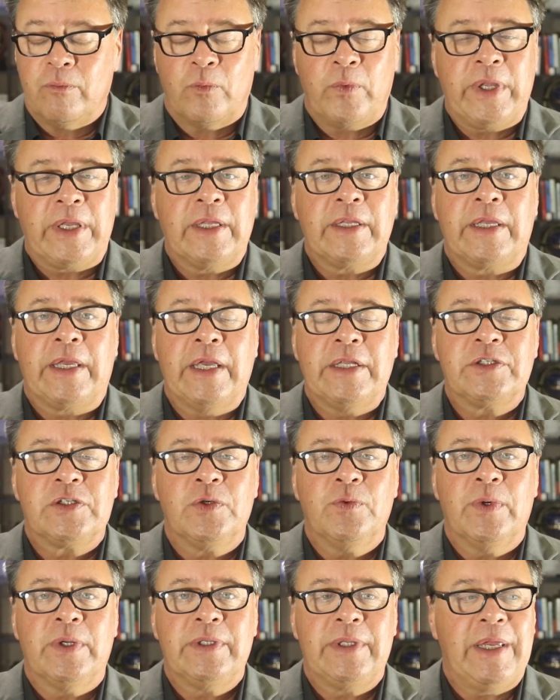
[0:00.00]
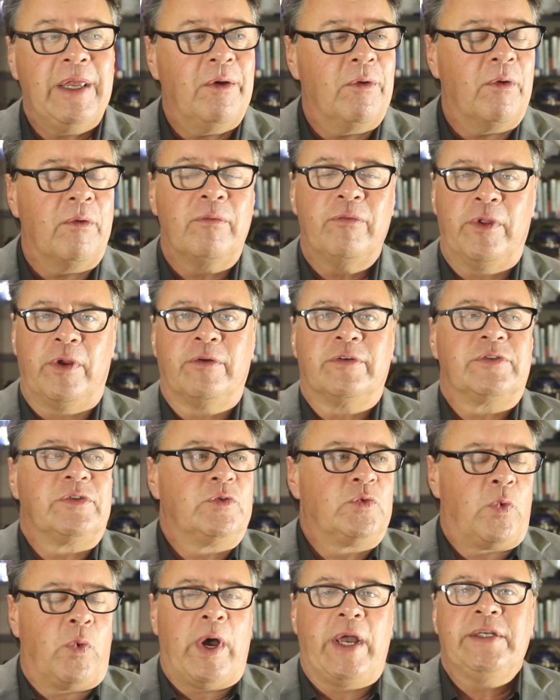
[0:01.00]
We can get you a deal. There's
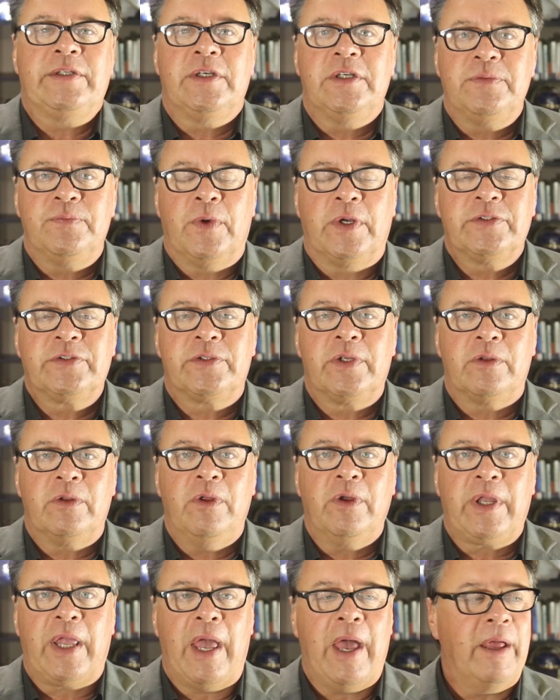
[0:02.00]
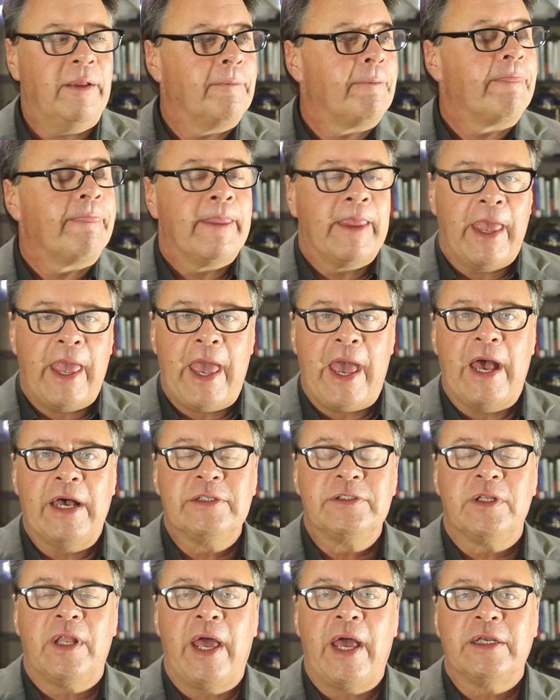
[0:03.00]
twice as much to look at
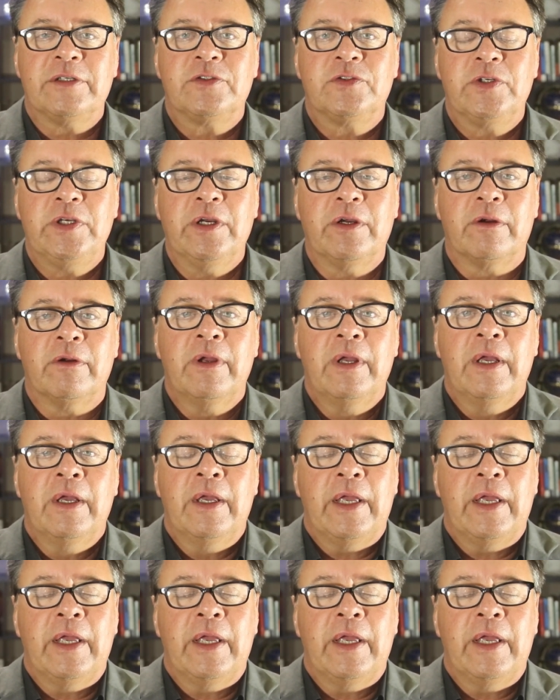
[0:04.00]
as last year.